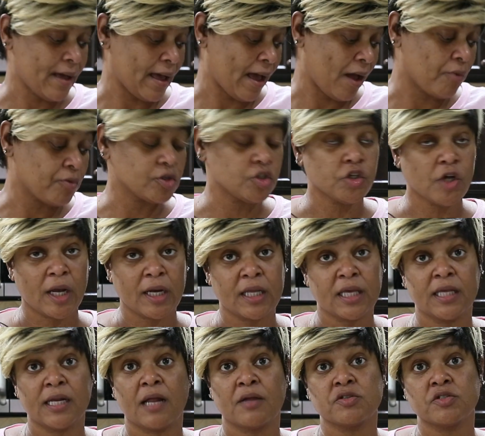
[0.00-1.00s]
I will try to
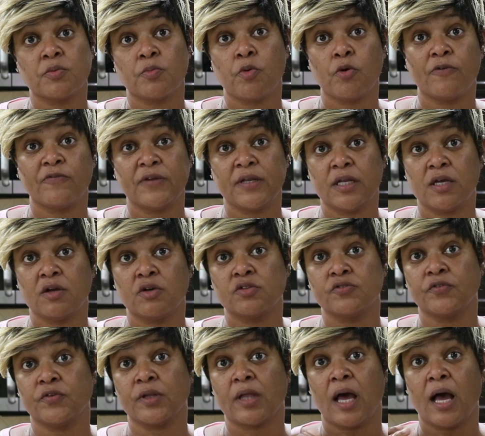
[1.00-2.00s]
get out some more
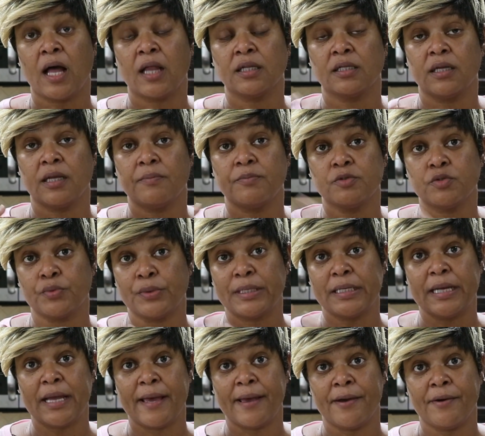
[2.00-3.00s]
videos for the holiday
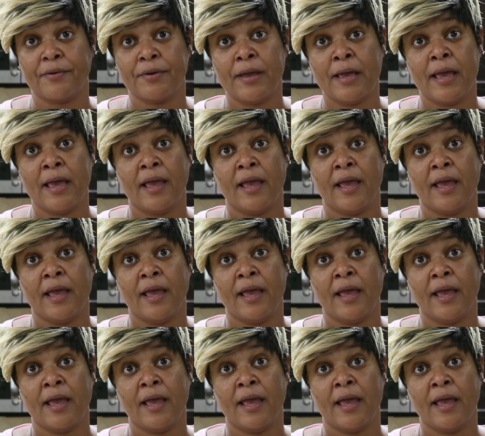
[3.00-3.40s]
between now